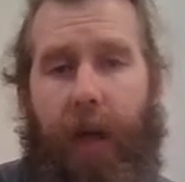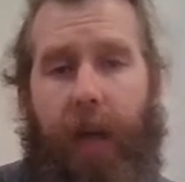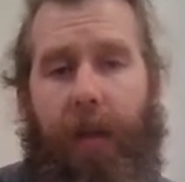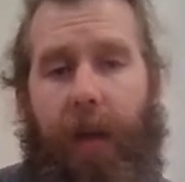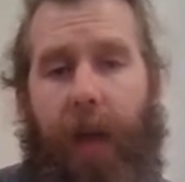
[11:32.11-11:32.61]

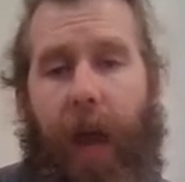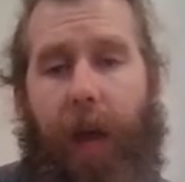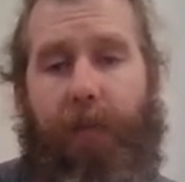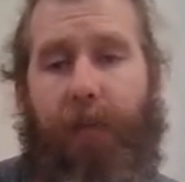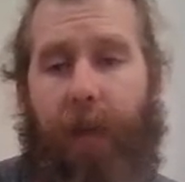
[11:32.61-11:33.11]
in the
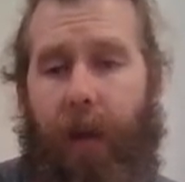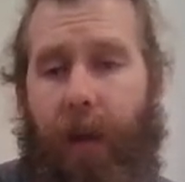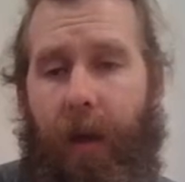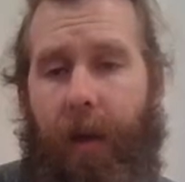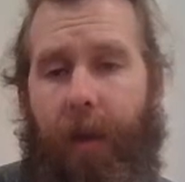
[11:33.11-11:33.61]
game.
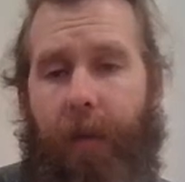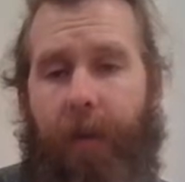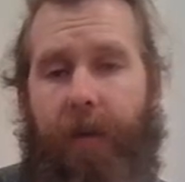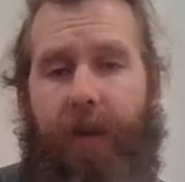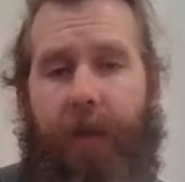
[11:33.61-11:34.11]

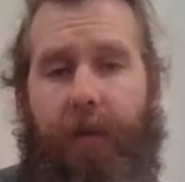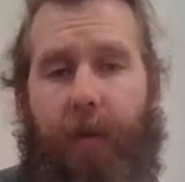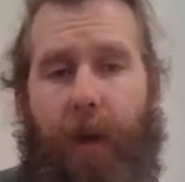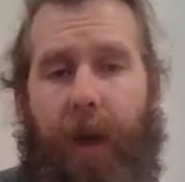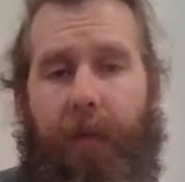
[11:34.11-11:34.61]
You just have to
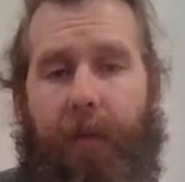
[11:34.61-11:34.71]
wait